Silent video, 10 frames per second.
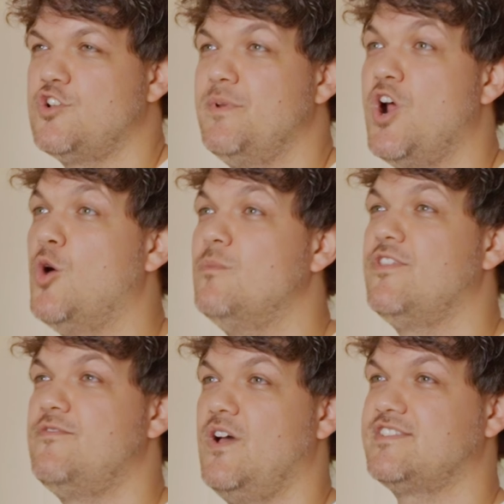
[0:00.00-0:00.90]
coming home for
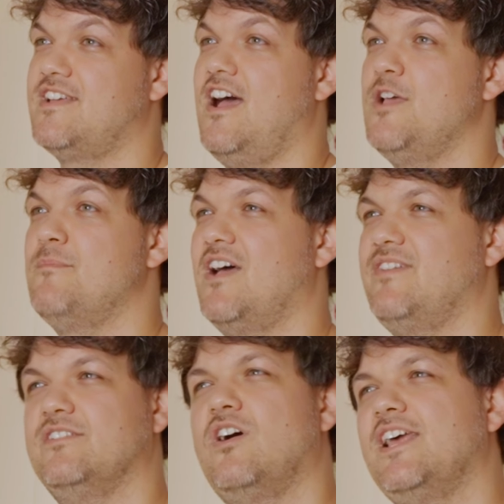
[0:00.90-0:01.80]
the first time,
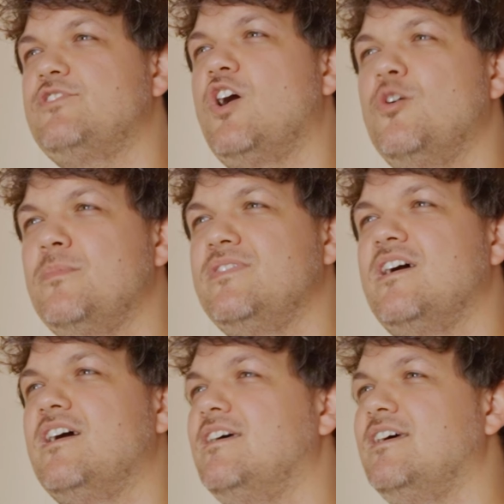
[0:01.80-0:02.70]
having not left home in
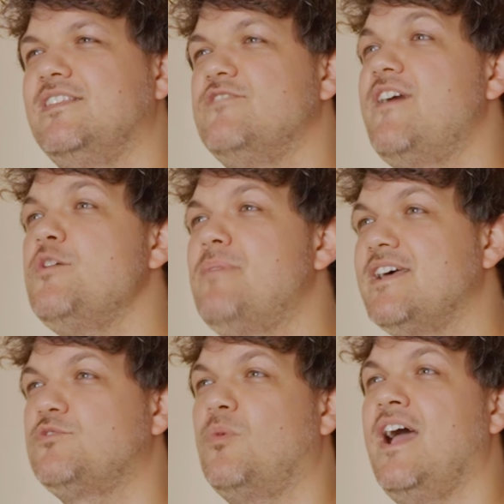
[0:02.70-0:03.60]
the, the very
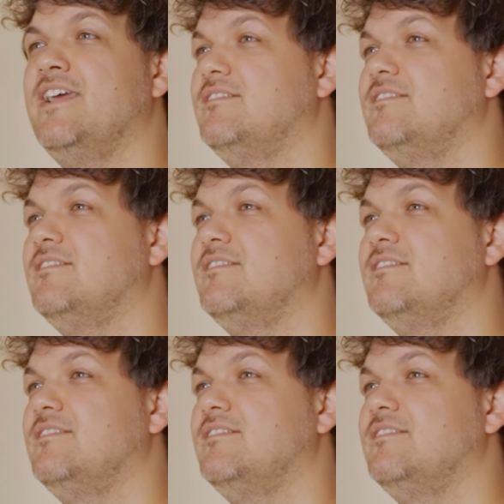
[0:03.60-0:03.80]
best way.